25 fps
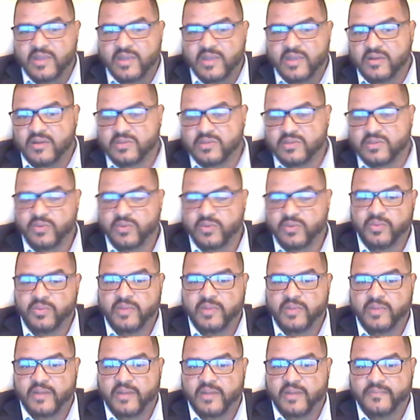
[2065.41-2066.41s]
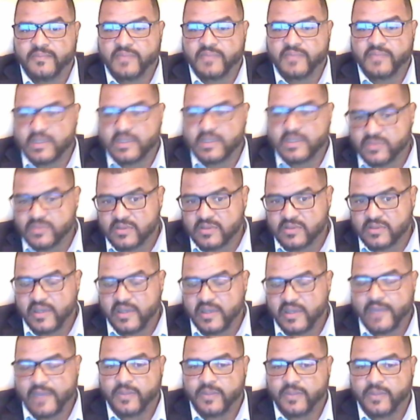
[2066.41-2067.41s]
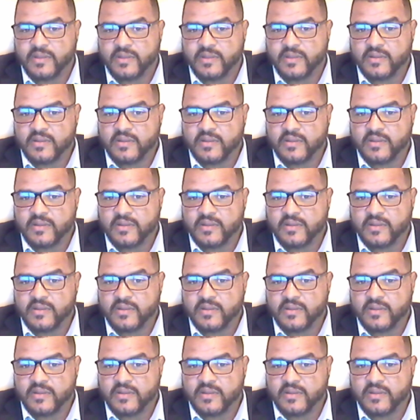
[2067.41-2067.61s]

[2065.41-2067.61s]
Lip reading: and they're going to swoop them up. That's what's going to happen.